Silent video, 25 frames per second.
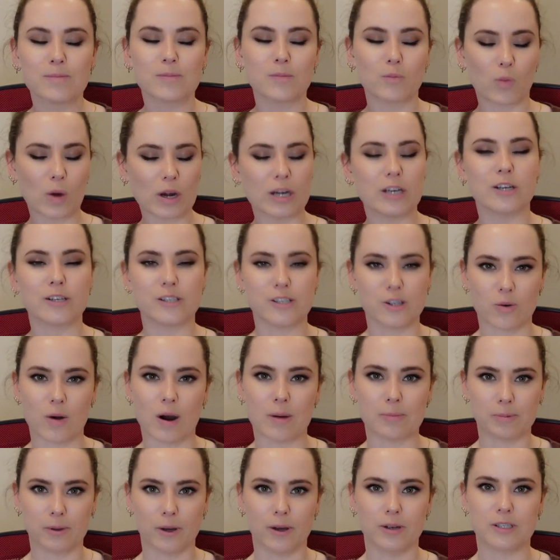When you do
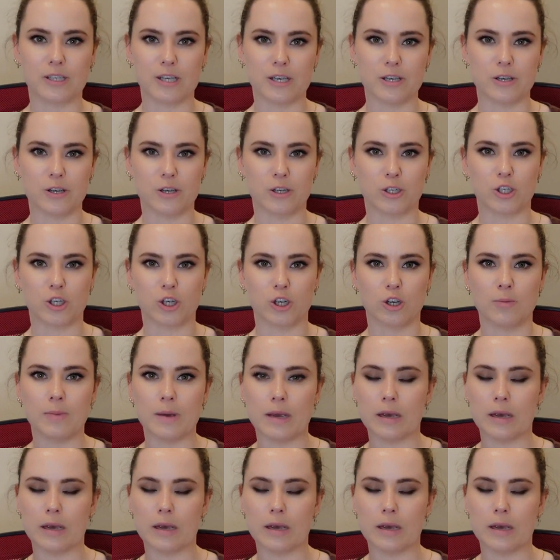upload to YouTube,